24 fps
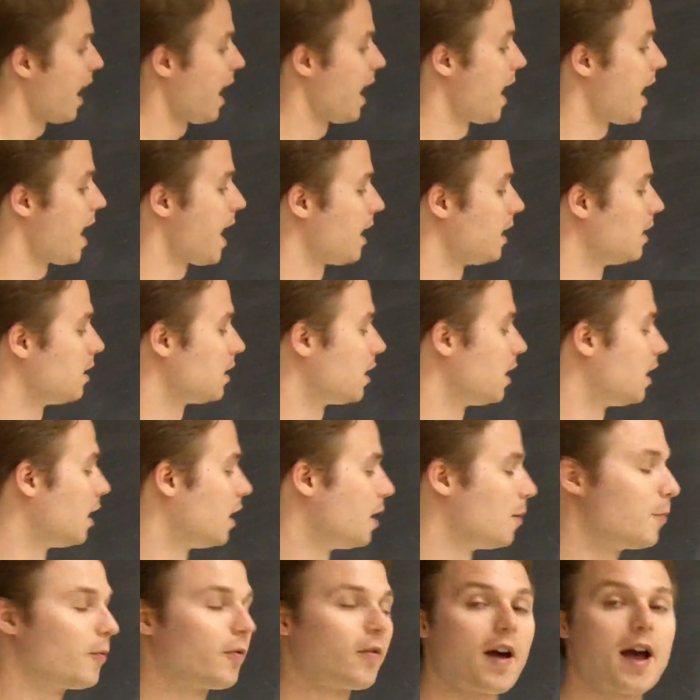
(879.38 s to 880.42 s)
and
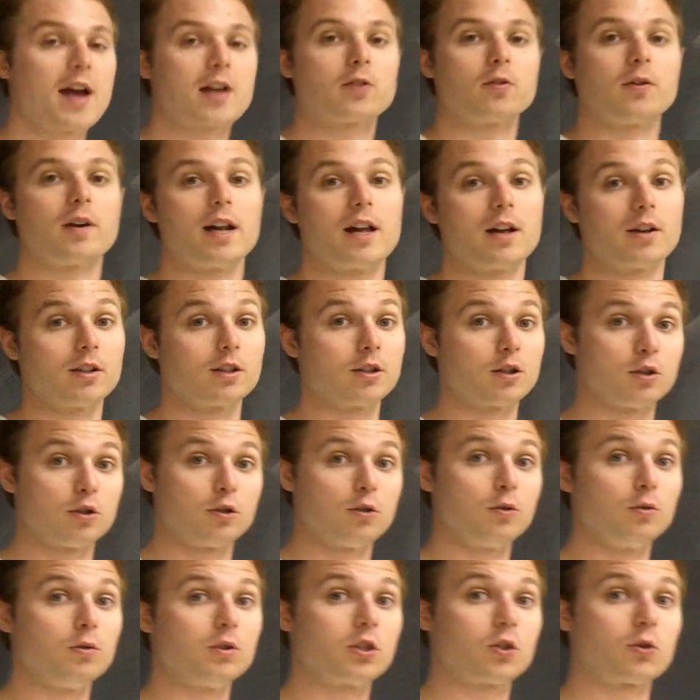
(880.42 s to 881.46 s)
factor it out into
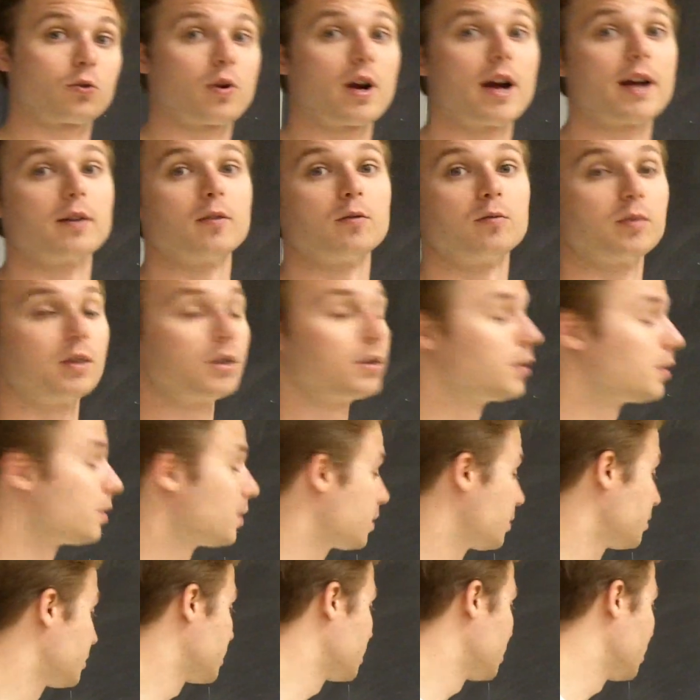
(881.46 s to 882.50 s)
2
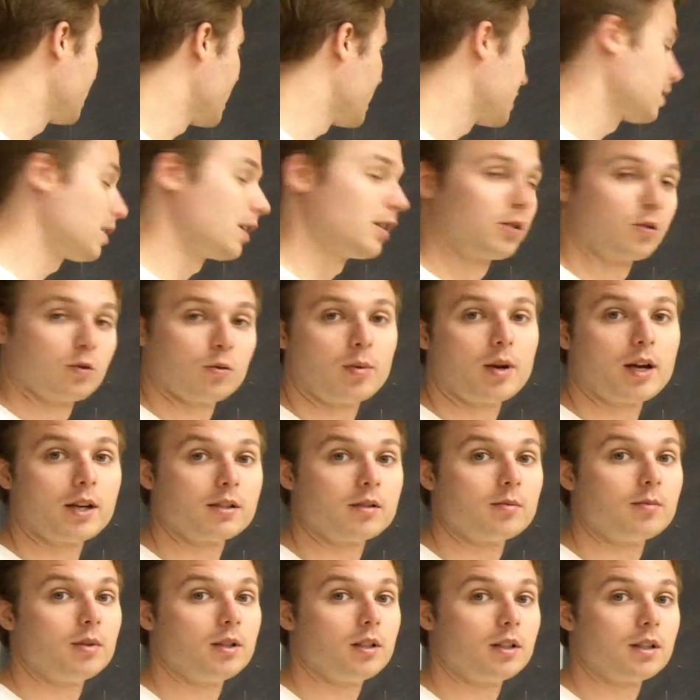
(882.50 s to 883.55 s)
trinomials. So that's also a
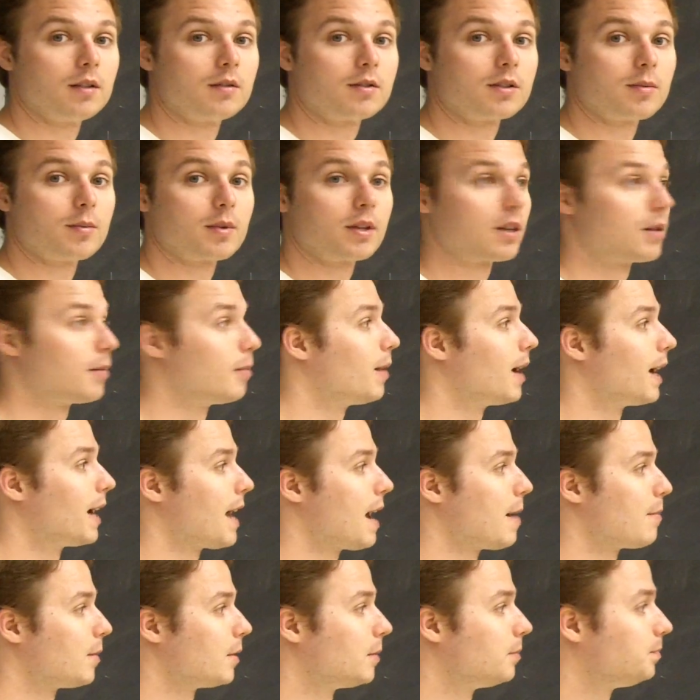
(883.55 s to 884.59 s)
possibility of something that might
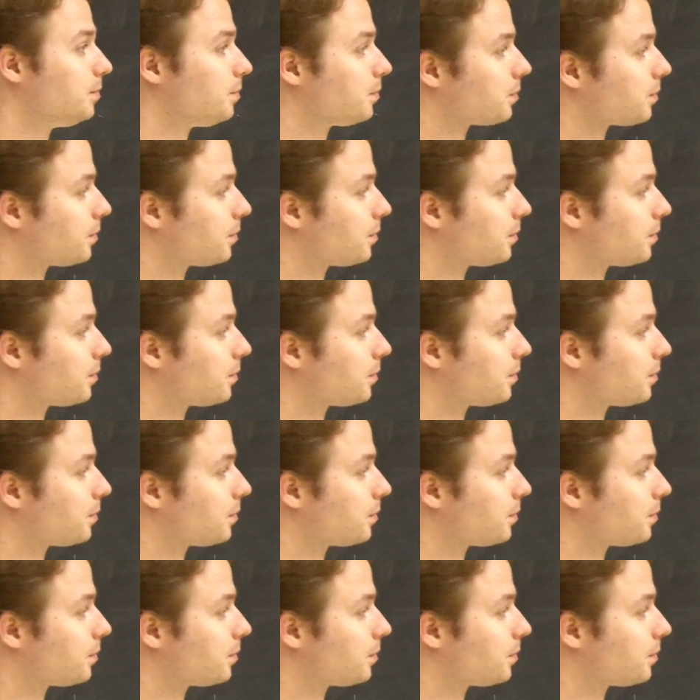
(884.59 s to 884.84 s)
happen.